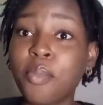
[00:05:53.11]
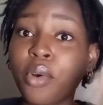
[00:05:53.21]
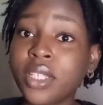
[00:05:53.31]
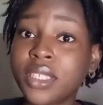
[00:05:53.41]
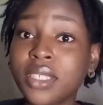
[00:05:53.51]

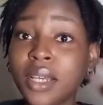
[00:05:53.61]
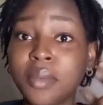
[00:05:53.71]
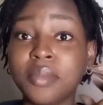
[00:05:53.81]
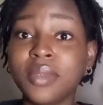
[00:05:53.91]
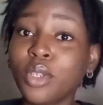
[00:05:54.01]
But
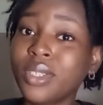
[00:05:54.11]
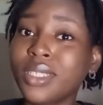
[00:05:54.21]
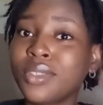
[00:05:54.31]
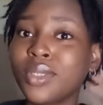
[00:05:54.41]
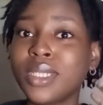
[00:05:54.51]
not
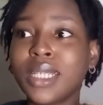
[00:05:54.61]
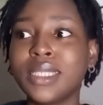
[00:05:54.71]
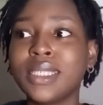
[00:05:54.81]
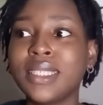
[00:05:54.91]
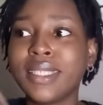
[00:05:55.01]
necessarily that
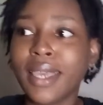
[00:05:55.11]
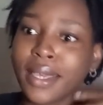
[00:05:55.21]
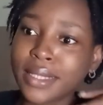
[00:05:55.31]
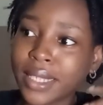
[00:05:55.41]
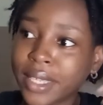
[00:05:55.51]
this year
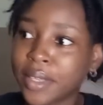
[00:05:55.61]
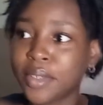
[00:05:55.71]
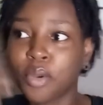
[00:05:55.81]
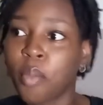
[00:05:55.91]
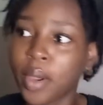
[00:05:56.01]
is like
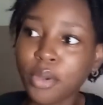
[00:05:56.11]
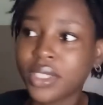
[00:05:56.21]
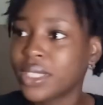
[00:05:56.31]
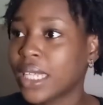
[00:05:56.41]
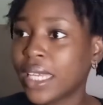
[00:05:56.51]
a, oh my
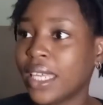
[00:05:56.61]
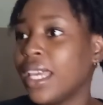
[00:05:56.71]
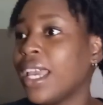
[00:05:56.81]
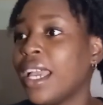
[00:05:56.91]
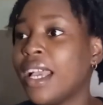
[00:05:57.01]
gosh, it's like a